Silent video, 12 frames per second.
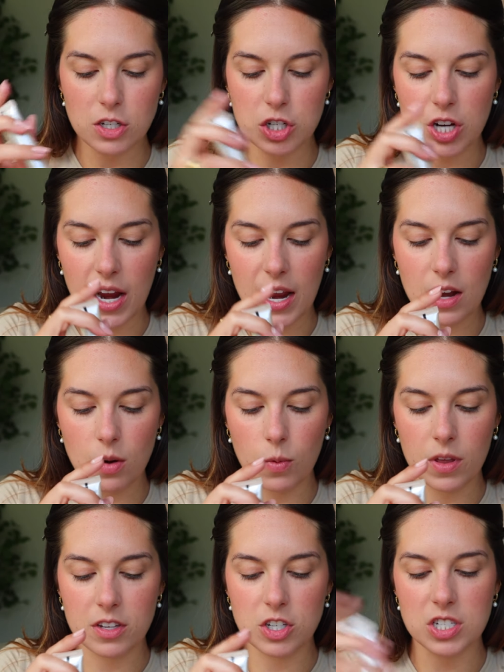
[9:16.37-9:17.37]
shade
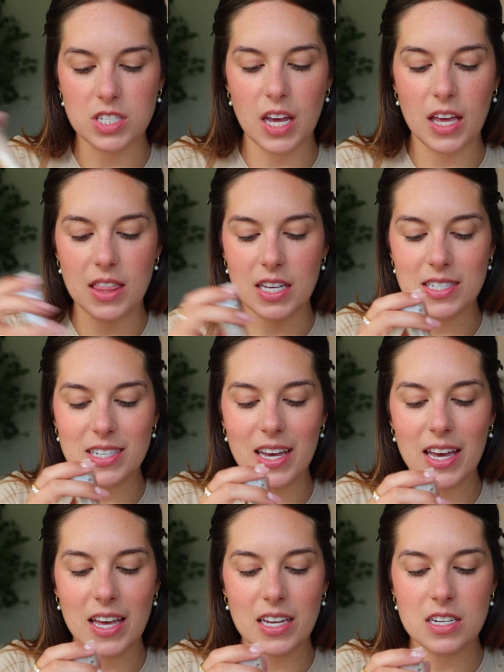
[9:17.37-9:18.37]
with just like this
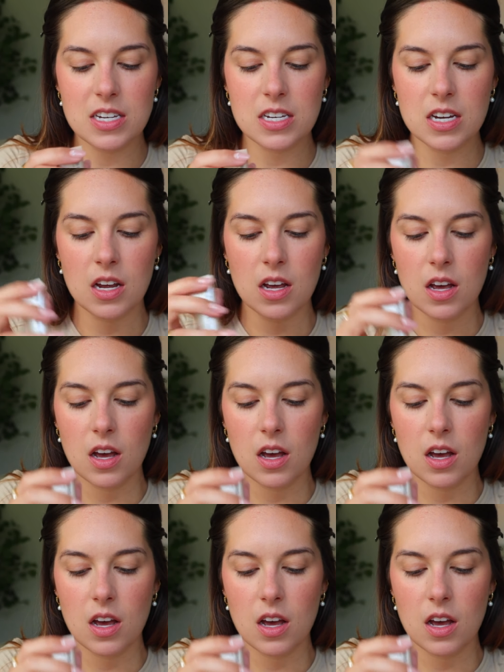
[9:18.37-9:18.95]
hint